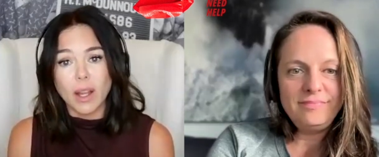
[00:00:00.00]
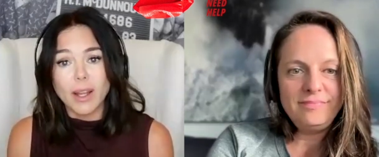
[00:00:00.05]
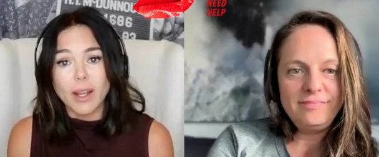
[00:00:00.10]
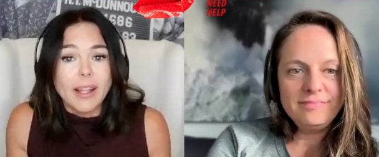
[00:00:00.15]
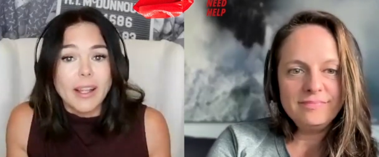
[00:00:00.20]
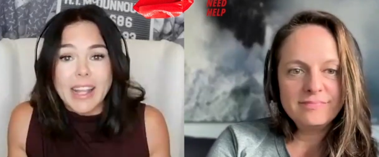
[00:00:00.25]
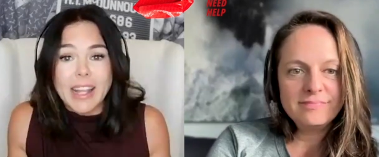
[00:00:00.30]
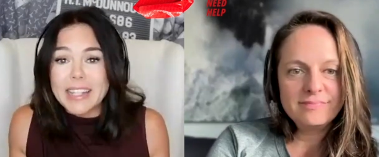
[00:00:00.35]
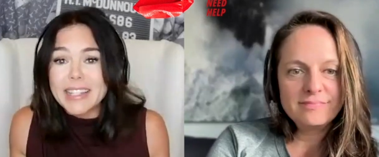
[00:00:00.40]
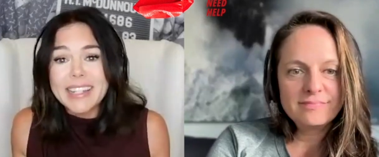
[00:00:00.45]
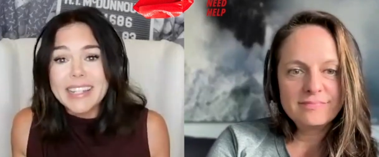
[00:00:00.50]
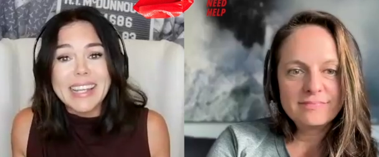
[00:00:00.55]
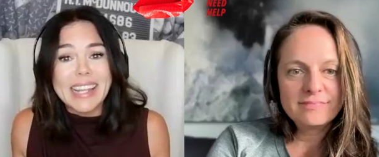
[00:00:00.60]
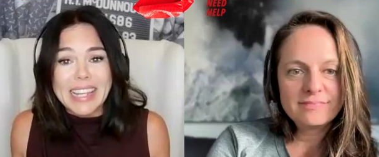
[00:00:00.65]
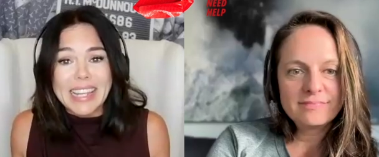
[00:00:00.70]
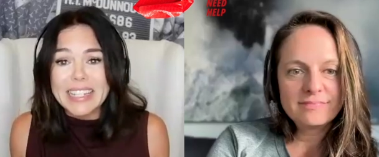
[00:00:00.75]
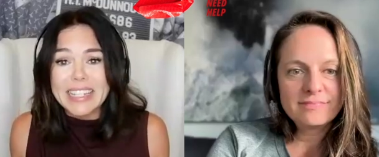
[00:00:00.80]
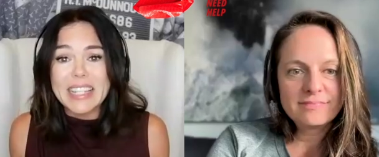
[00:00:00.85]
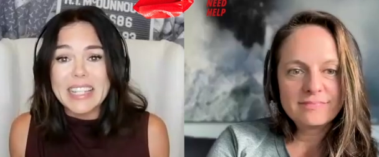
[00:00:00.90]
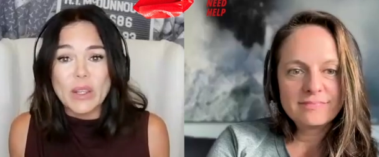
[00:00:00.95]
Speaker 1: that's an
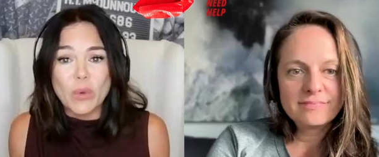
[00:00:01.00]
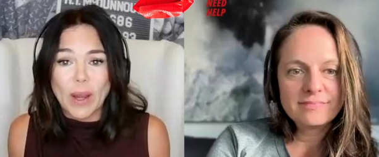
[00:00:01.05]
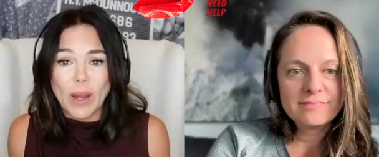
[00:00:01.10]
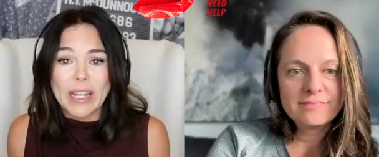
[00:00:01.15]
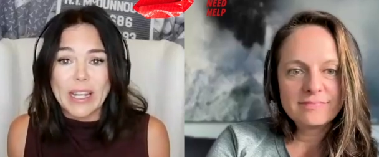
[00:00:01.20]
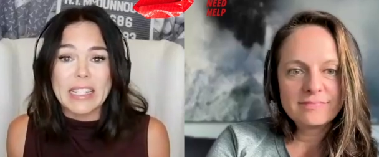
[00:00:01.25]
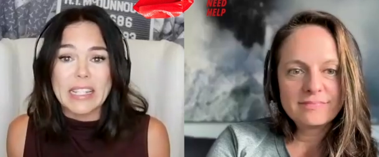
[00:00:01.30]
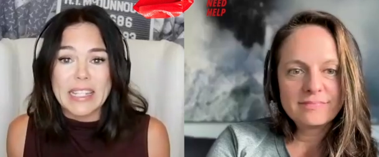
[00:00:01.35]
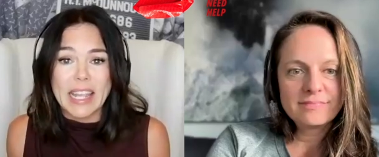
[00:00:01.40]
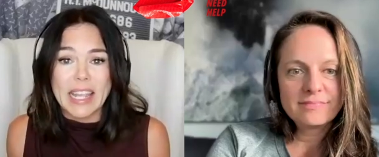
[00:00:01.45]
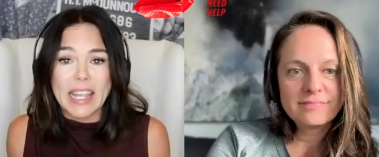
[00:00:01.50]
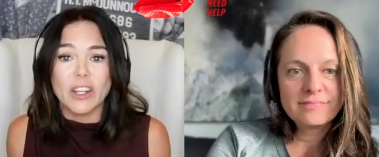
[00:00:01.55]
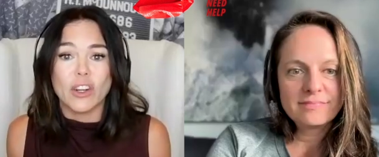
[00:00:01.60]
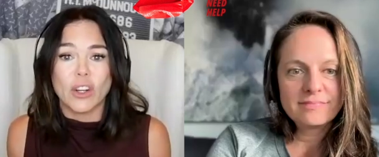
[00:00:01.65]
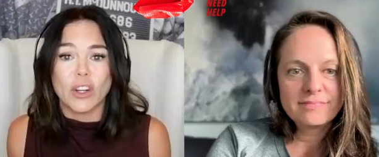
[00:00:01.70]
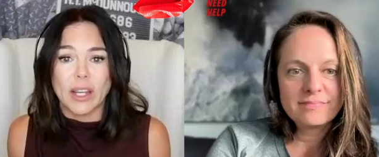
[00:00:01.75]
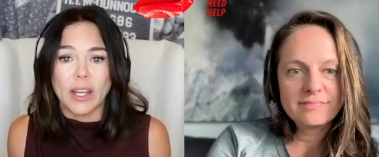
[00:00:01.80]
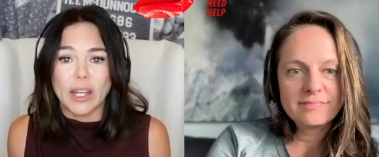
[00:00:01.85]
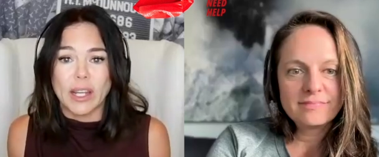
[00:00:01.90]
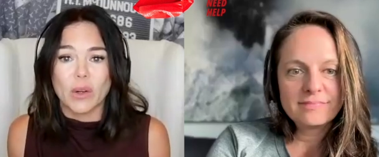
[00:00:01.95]
easy way to say you're
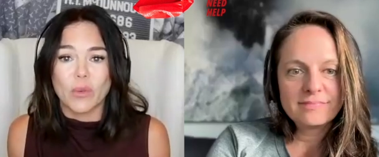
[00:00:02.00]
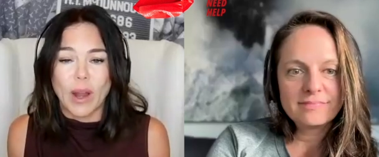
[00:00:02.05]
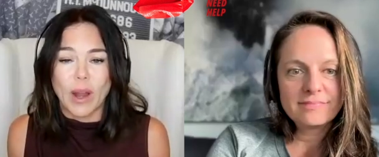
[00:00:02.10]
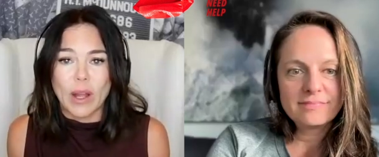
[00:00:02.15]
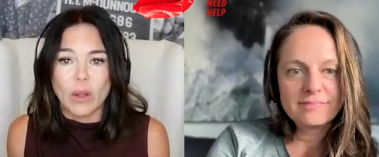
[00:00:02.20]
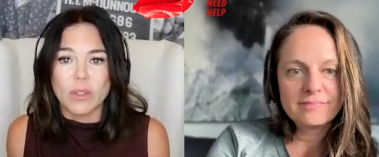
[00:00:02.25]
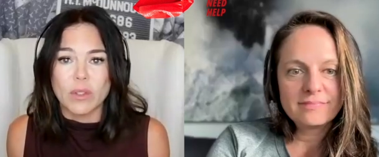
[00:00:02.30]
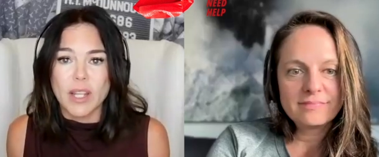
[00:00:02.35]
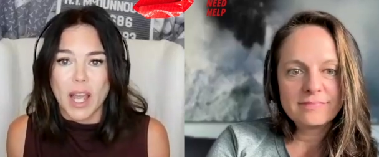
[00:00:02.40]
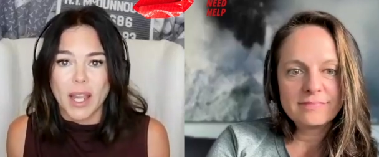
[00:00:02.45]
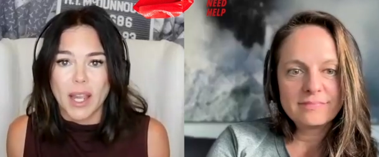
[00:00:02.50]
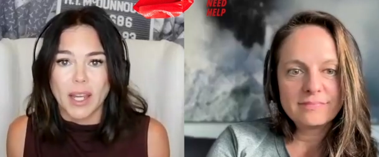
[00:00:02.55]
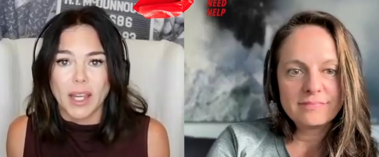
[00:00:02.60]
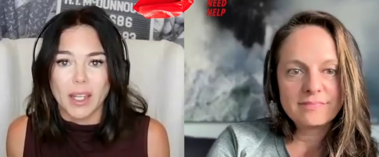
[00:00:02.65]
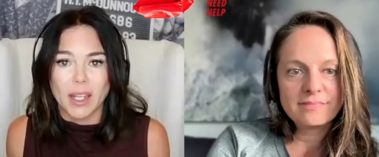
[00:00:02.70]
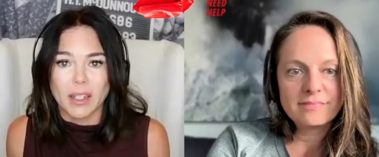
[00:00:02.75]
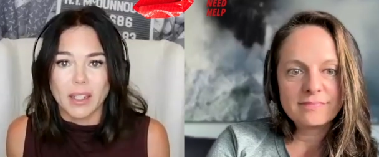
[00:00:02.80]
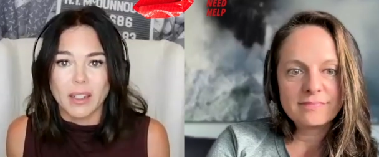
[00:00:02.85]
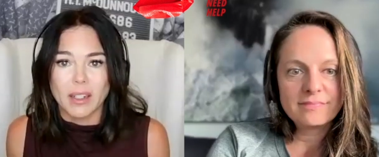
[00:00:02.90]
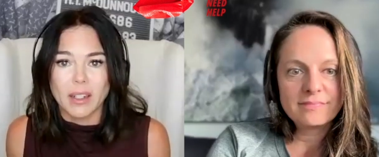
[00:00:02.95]
getting a round
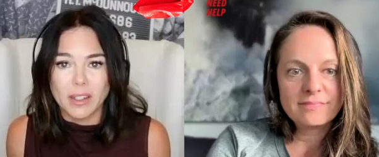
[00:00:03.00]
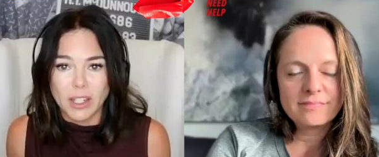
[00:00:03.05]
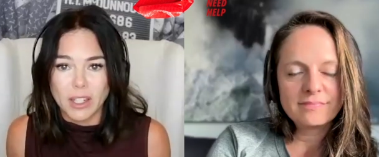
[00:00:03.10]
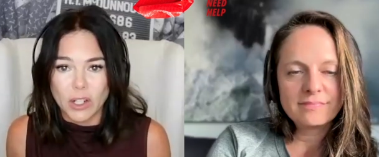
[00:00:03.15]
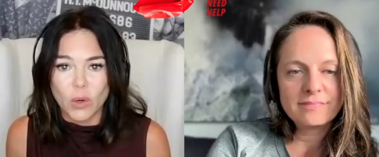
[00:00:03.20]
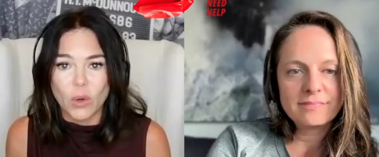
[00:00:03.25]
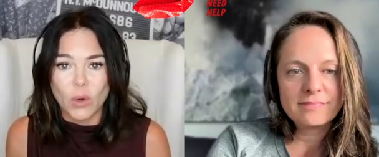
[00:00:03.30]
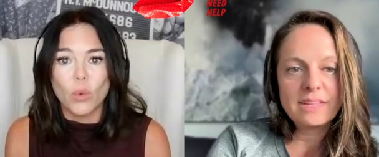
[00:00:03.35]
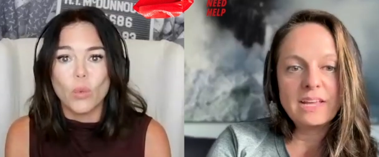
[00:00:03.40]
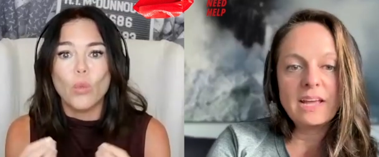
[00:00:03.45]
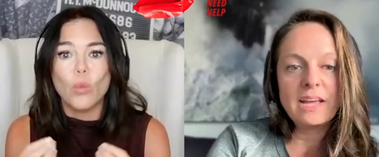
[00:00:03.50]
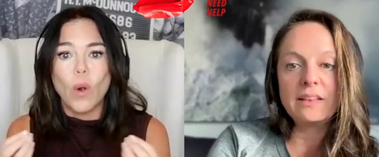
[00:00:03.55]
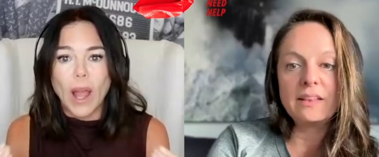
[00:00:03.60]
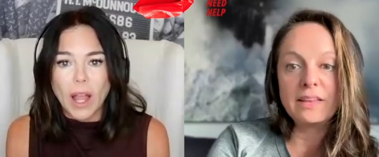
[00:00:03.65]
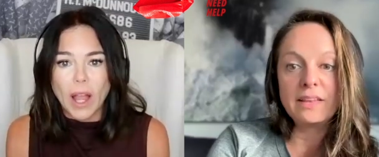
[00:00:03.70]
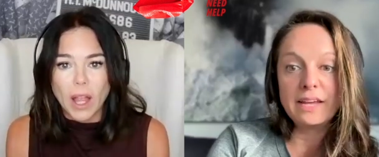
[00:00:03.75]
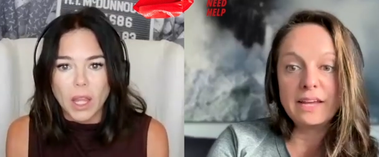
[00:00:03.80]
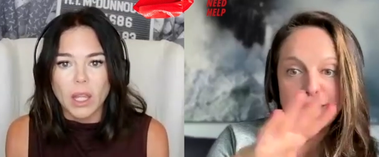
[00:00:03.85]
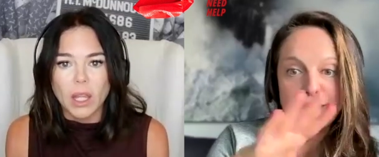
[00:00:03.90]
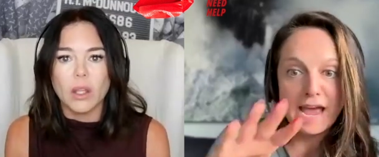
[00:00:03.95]
diet. You know, a yeah, well
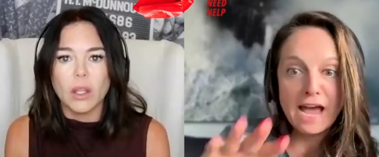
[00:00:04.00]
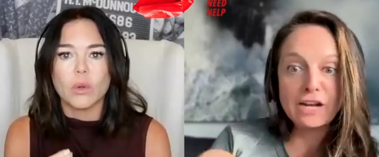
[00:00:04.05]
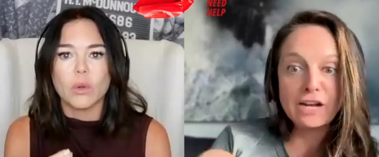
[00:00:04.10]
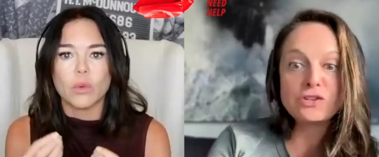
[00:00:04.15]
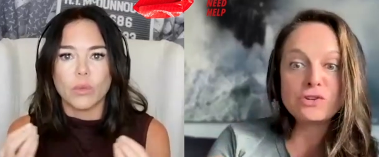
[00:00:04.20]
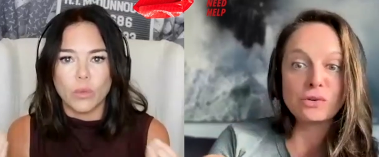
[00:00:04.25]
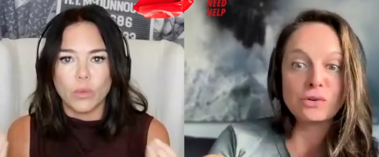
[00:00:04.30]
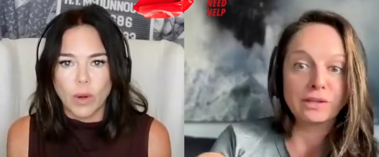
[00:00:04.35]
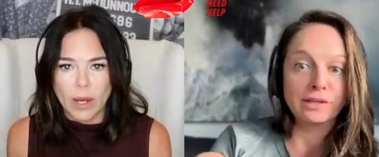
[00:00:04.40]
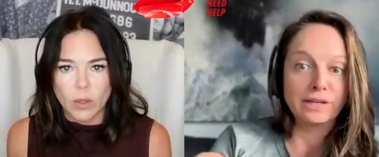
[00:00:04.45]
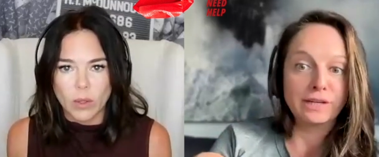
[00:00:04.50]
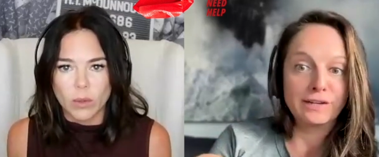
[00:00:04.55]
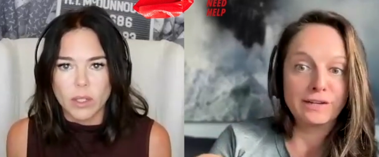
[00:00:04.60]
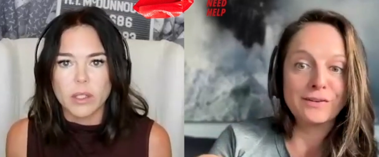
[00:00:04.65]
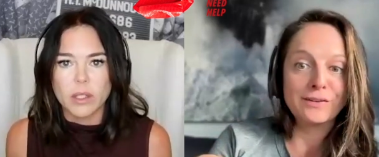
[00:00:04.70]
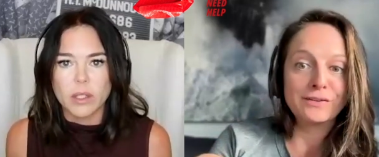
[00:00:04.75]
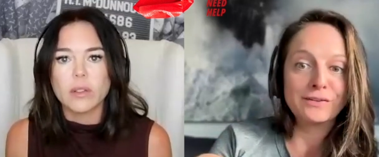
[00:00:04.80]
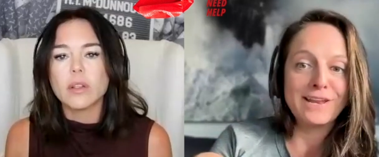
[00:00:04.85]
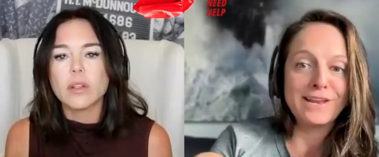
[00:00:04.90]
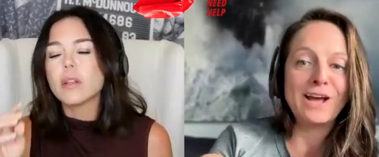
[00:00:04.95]
like naturally, rounded,
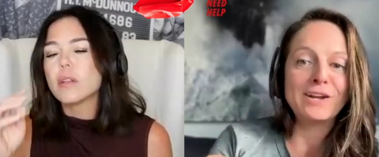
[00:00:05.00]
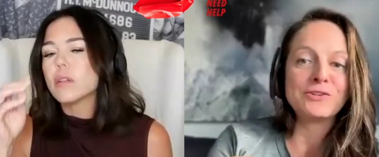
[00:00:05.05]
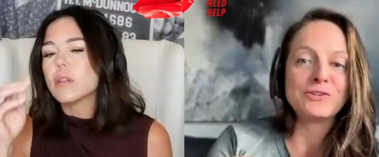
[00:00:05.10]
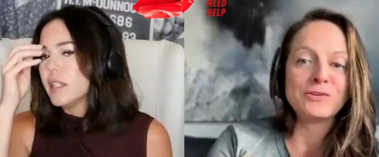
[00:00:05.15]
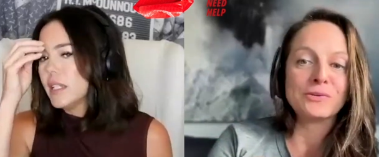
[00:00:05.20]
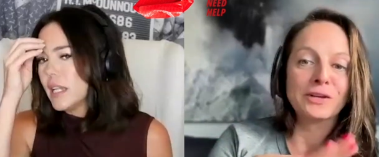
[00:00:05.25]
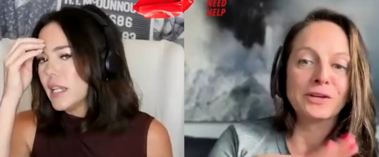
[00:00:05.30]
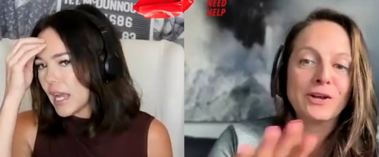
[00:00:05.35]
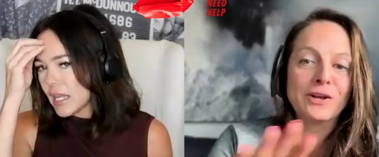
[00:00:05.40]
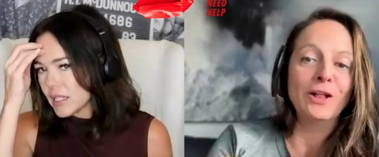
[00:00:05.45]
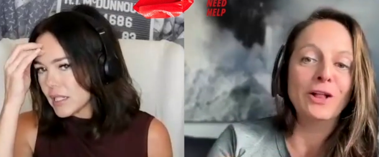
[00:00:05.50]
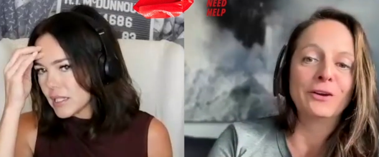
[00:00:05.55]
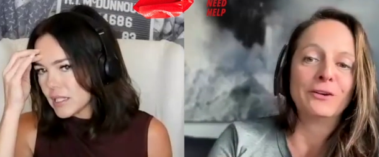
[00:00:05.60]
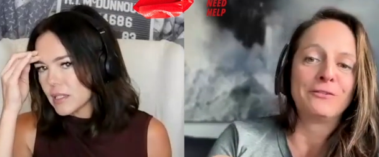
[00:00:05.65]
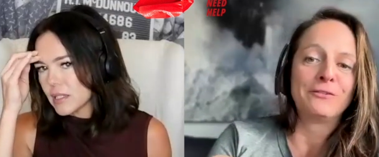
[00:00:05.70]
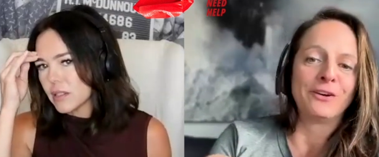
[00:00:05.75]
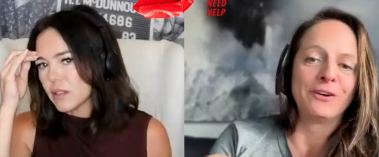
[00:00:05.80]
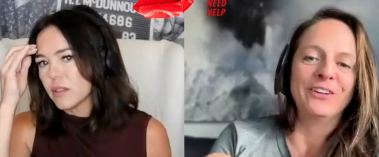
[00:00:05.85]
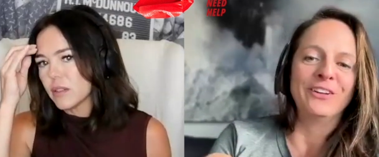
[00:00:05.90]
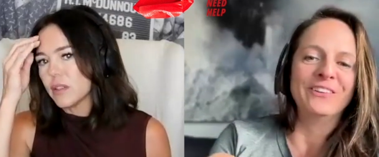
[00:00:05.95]
naturally yes.
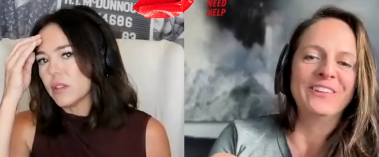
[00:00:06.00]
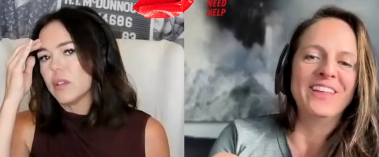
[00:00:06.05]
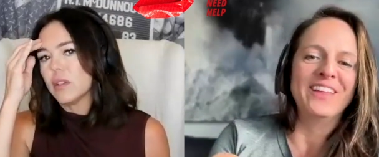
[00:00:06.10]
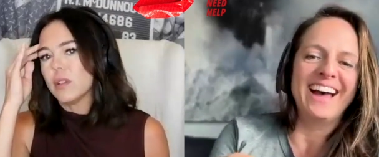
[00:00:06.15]
Speaker 2: colorful.